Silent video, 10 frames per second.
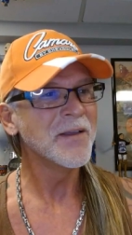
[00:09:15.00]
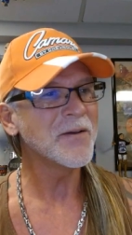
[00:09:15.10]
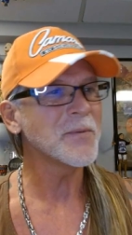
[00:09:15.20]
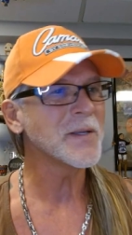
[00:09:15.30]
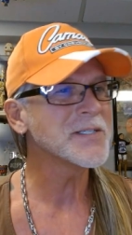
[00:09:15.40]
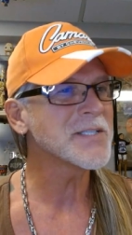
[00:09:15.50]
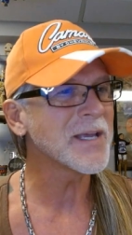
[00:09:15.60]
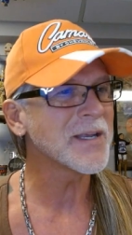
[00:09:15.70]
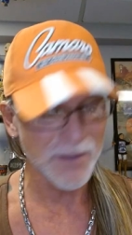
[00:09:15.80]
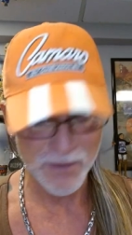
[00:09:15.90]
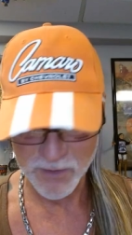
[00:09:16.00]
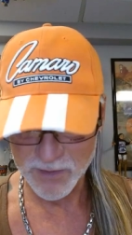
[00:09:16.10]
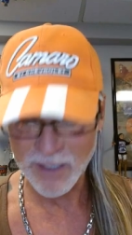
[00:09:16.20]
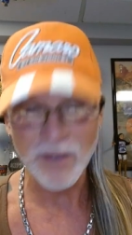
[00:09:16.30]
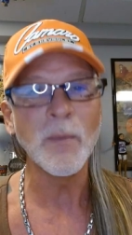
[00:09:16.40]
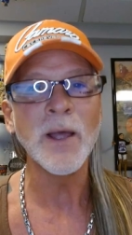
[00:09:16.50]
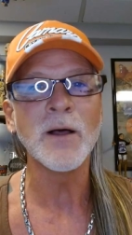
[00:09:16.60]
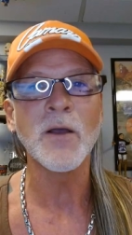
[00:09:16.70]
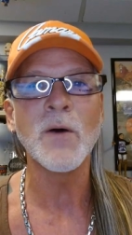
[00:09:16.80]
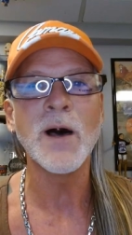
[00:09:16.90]
oh, I just had a little dingle
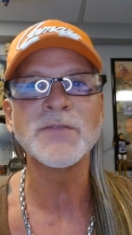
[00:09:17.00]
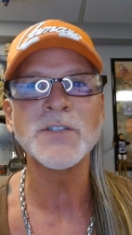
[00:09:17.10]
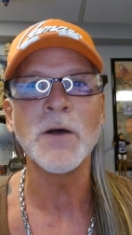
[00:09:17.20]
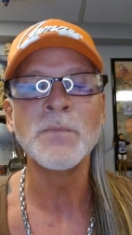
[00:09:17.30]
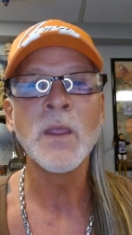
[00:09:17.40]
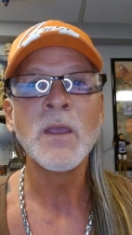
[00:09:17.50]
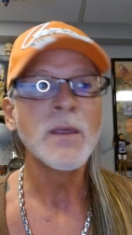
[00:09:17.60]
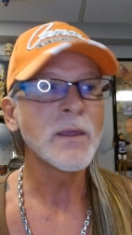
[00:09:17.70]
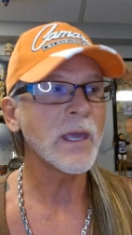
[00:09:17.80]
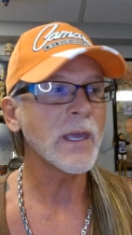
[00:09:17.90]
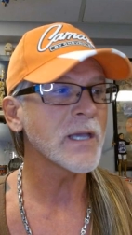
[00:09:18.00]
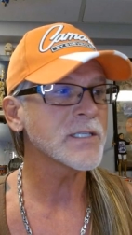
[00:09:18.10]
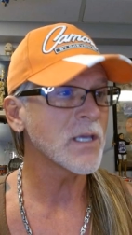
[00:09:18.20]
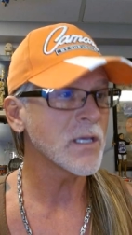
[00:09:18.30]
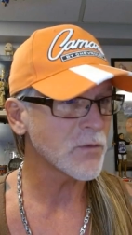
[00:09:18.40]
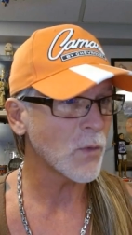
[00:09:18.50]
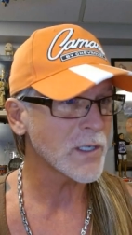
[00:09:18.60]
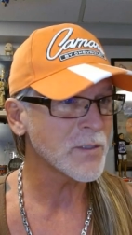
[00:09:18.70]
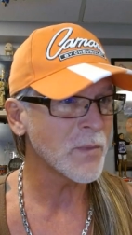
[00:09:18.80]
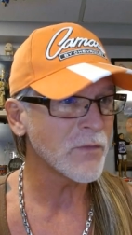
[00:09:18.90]
bell go off. So, okay, guys, thanks for
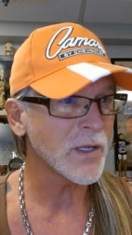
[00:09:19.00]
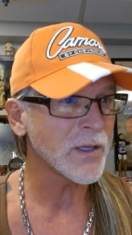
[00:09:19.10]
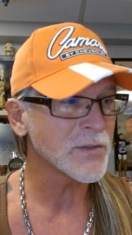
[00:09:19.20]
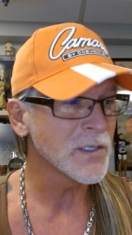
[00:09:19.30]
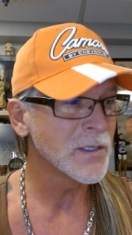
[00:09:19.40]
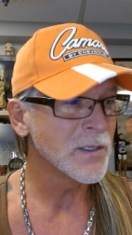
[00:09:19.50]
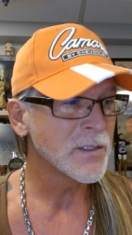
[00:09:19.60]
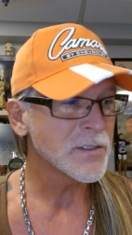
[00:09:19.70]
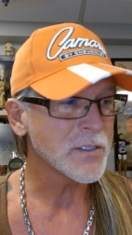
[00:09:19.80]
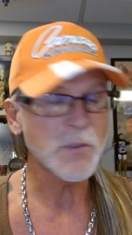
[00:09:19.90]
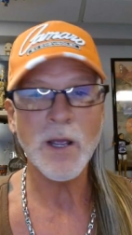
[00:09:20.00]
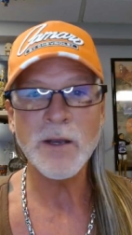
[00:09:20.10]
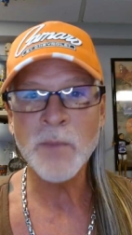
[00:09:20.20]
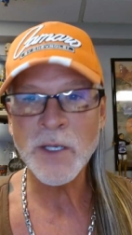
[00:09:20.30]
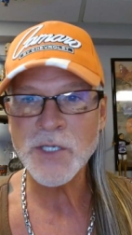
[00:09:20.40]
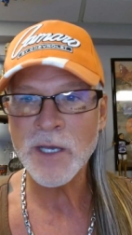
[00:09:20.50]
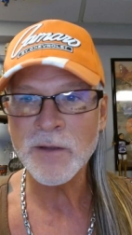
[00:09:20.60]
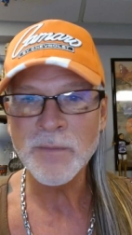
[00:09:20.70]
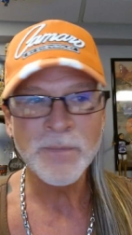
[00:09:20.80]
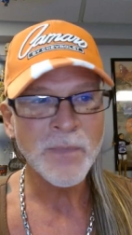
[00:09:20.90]
watching my videos. Subscribe to my
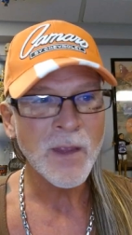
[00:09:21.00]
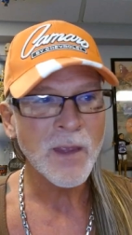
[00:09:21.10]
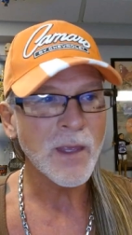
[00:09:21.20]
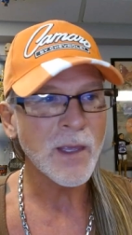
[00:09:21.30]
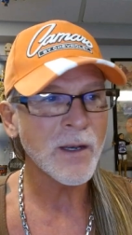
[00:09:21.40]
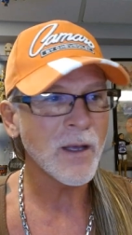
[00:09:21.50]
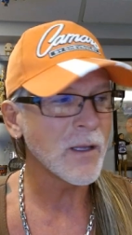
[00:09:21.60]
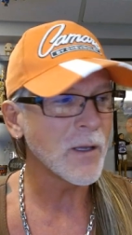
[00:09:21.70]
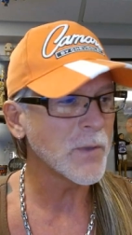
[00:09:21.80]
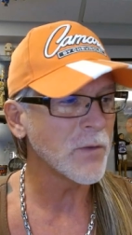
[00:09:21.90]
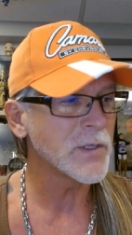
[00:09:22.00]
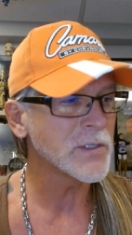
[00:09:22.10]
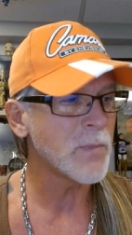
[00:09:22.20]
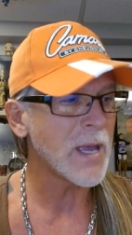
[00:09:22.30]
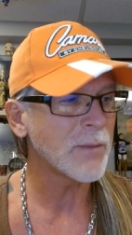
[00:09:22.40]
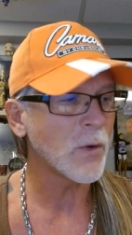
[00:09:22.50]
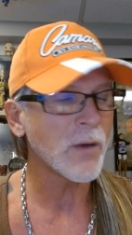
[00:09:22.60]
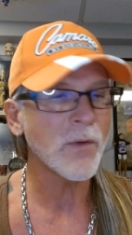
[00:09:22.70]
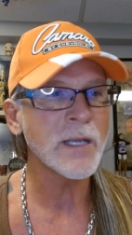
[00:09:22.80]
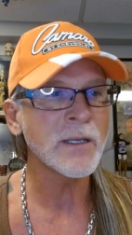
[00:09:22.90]
channel, and I'll upload this bad boy
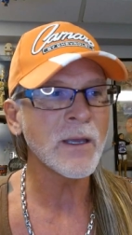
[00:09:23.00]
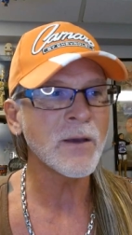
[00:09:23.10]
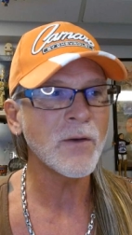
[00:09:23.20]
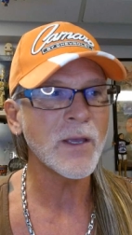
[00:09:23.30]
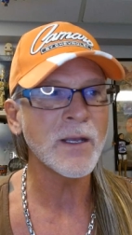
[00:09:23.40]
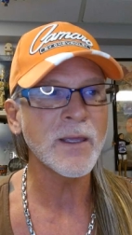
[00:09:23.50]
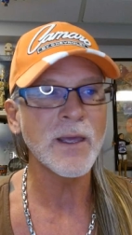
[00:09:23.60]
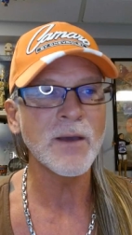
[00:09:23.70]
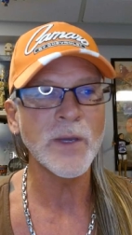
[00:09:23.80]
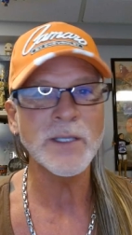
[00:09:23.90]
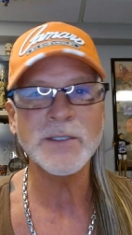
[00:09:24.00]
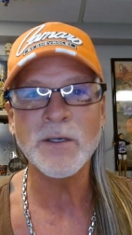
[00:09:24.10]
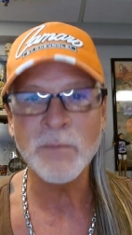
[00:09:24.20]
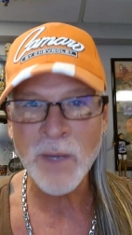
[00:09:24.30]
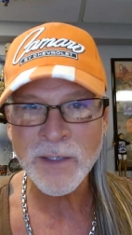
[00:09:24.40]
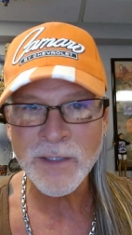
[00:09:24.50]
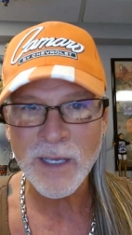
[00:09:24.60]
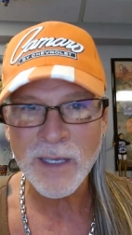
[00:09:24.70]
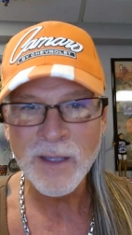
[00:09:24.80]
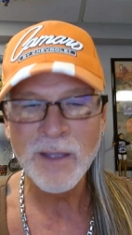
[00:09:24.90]
right now. And I can't wait till
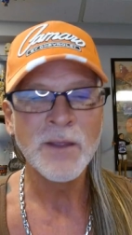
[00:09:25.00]
Monday